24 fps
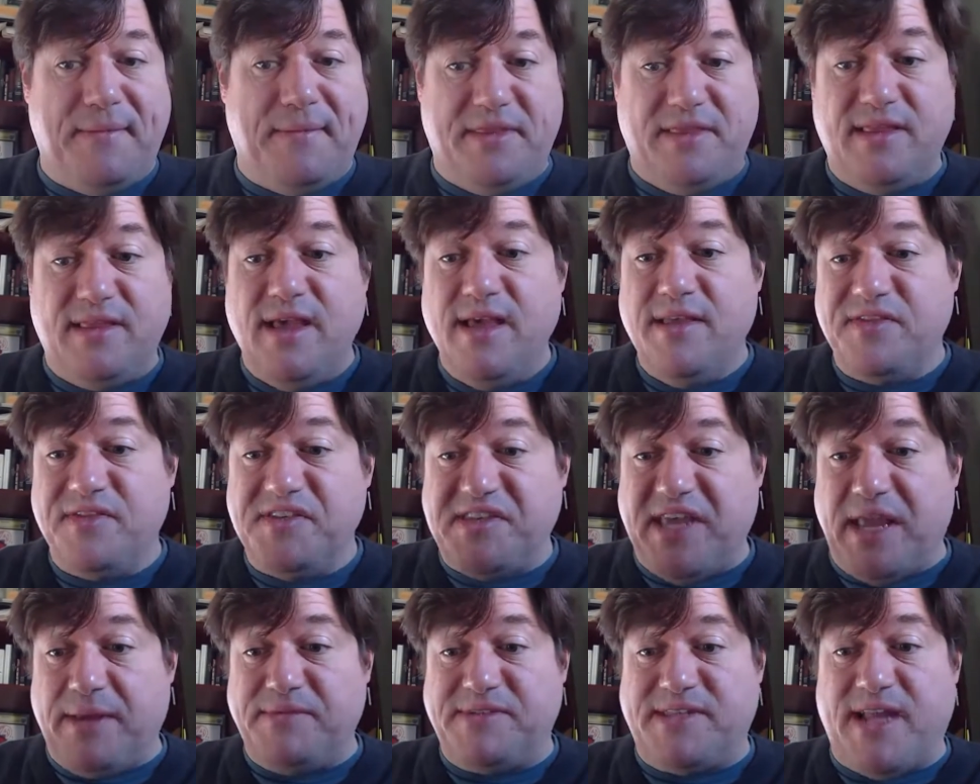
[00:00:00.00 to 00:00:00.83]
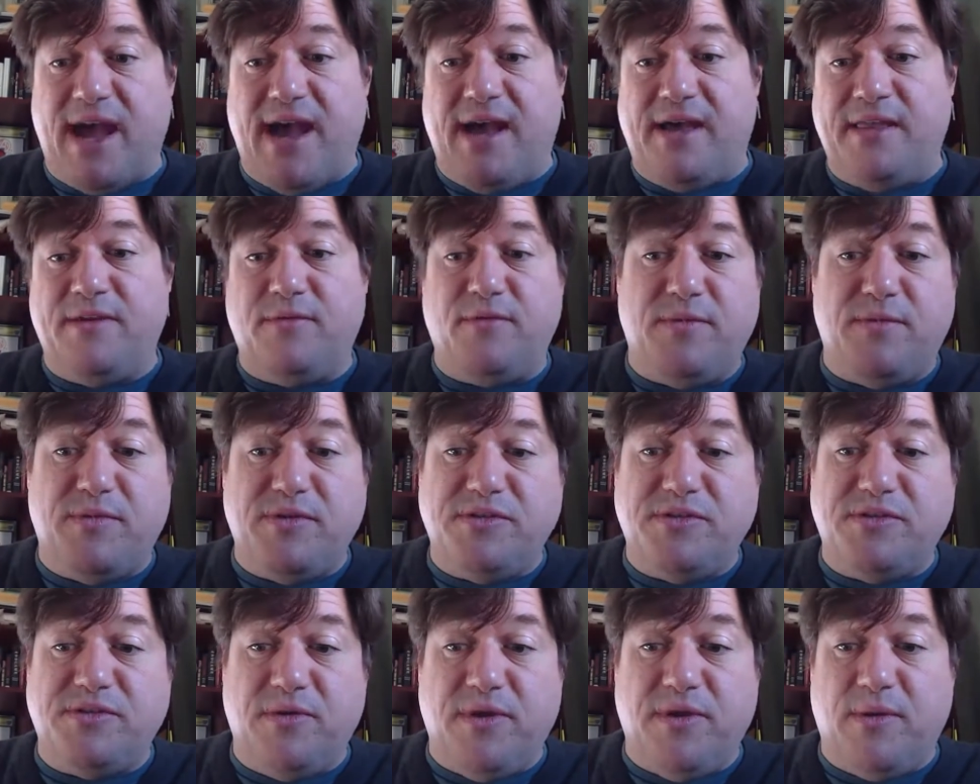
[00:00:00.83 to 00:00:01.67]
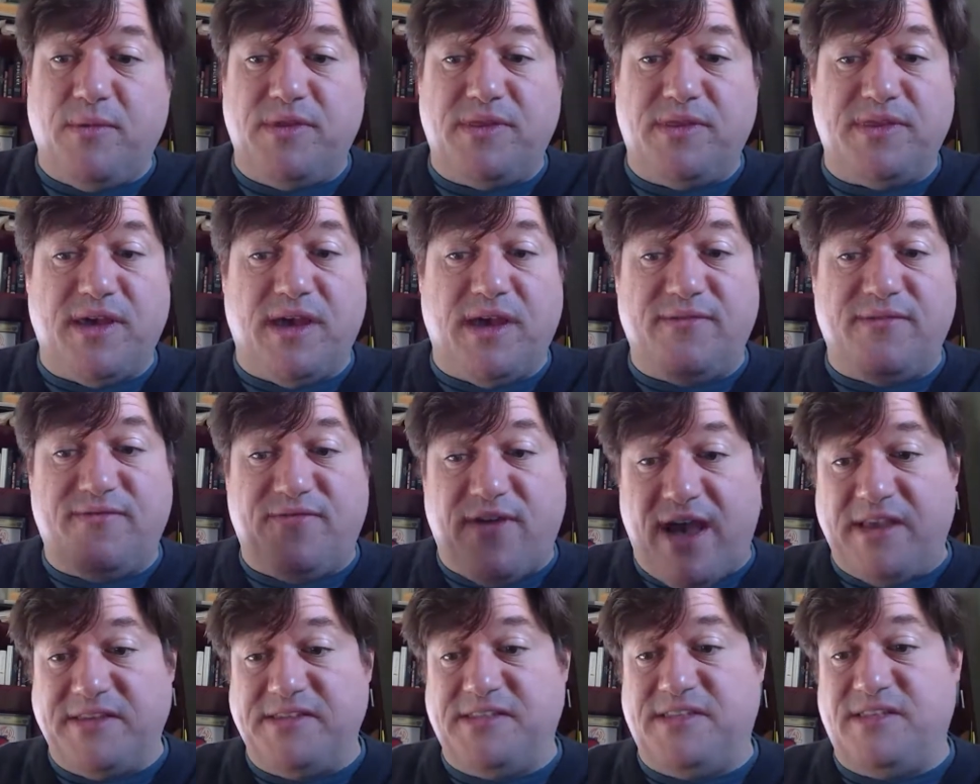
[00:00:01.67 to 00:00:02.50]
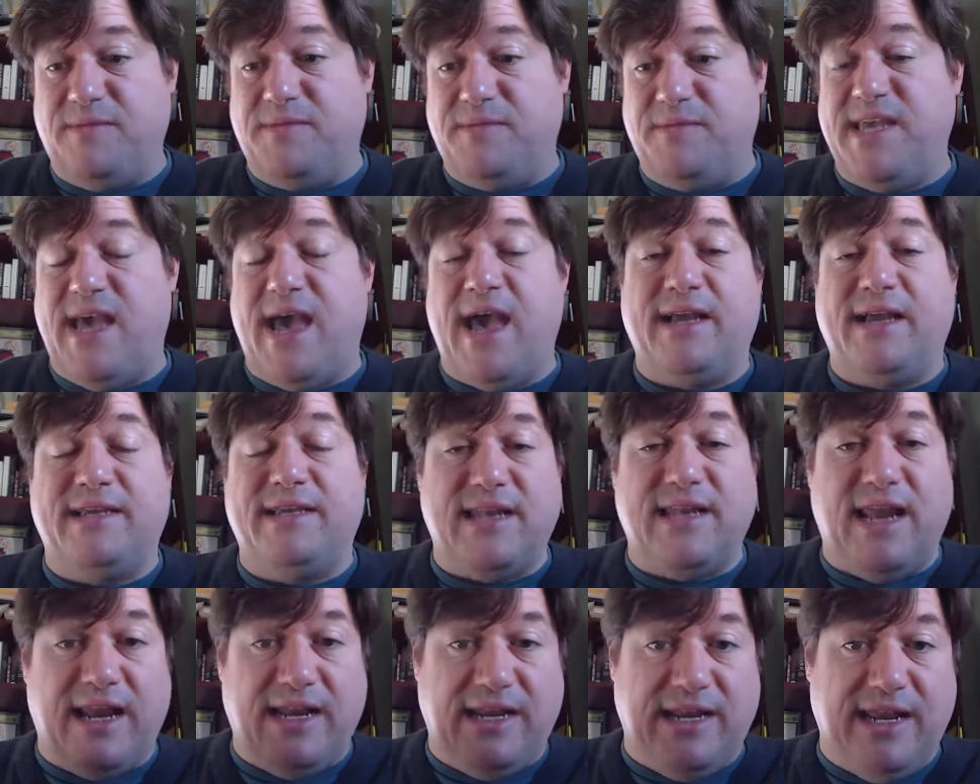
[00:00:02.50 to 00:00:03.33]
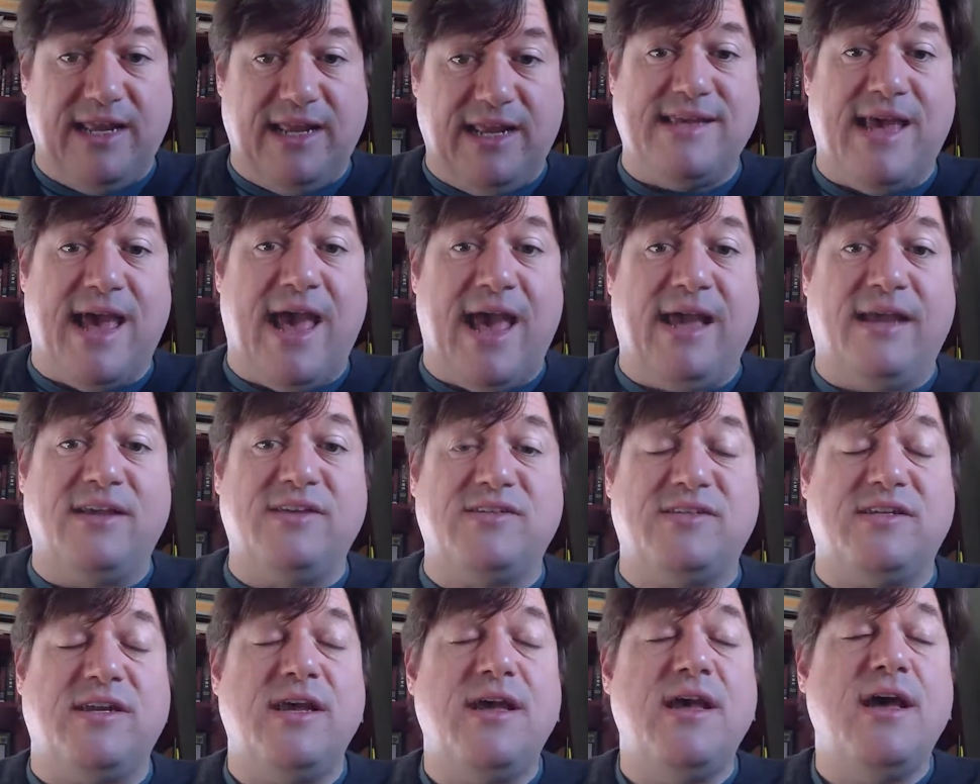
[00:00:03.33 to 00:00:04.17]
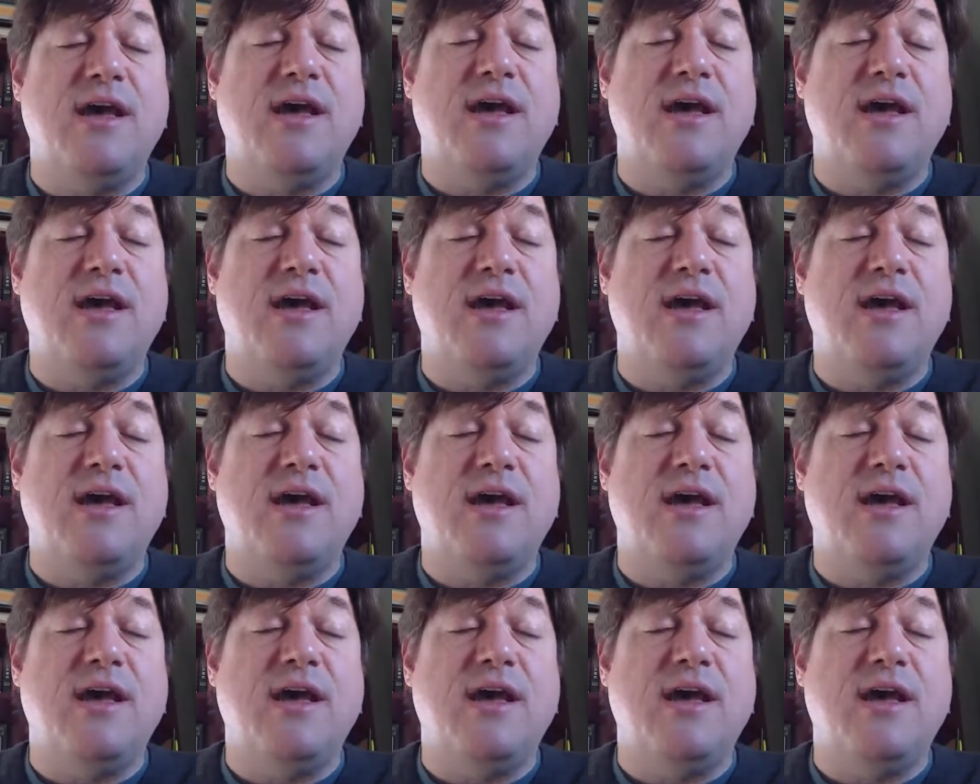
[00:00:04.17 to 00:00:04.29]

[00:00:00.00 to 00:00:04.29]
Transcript: in the same style that we've been doing with file system attacks and AD attacks.